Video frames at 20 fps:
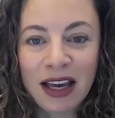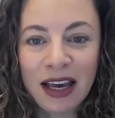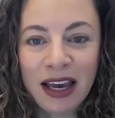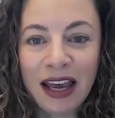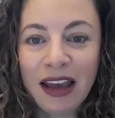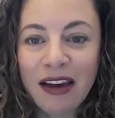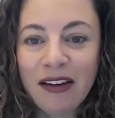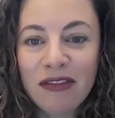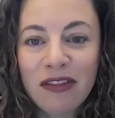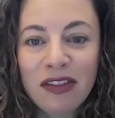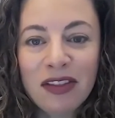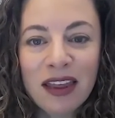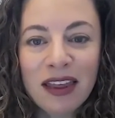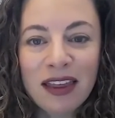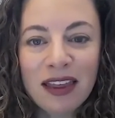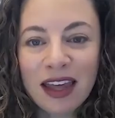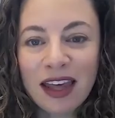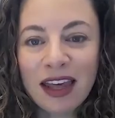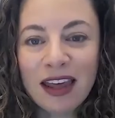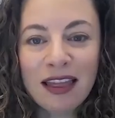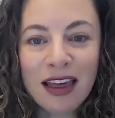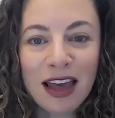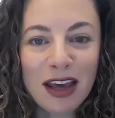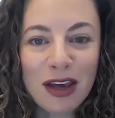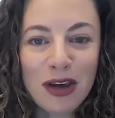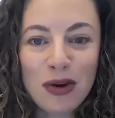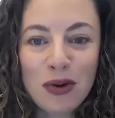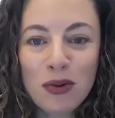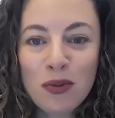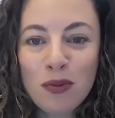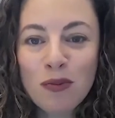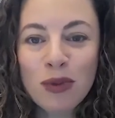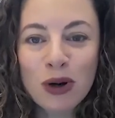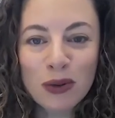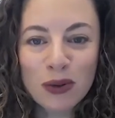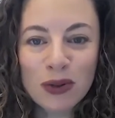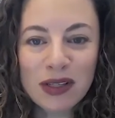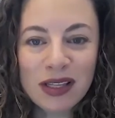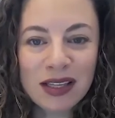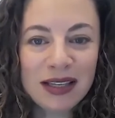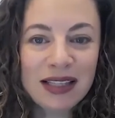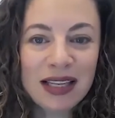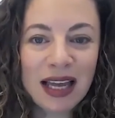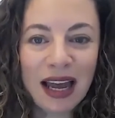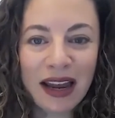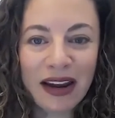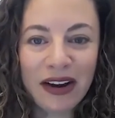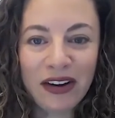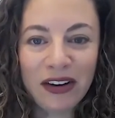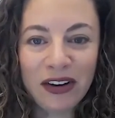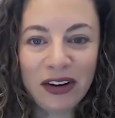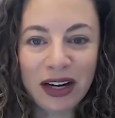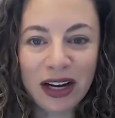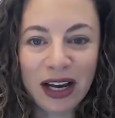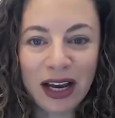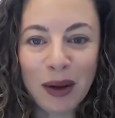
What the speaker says: If the thing that you most desired